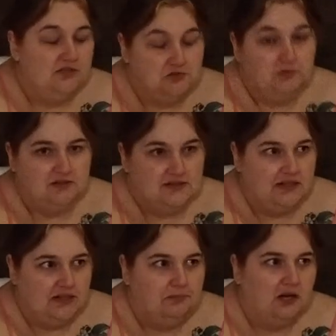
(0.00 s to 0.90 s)
You will
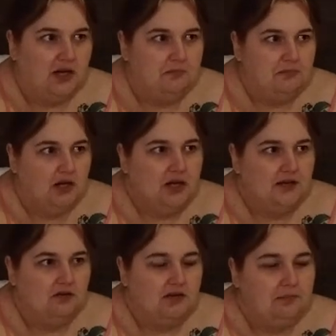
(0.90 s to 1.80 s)
see, but I'm not. I
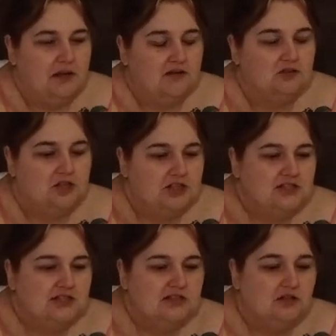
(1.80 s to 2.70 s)
don't get paid till
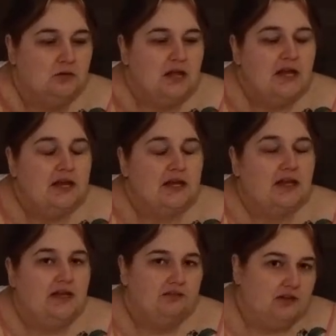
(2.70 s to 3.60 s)
Thursday, so
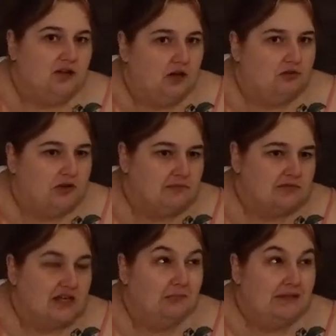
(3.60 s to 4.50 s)
even though
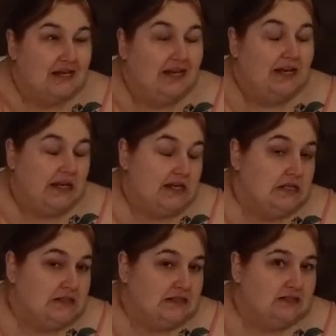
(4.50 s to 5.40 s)
Graeme's getting them a day
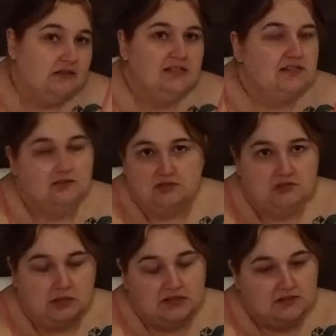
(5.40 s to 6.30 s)
late, he still
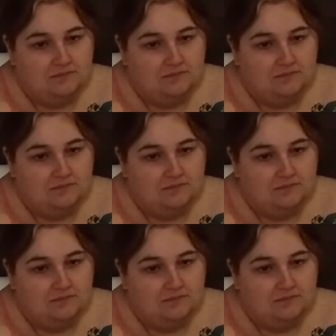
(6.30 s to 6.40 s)
doesn't mind.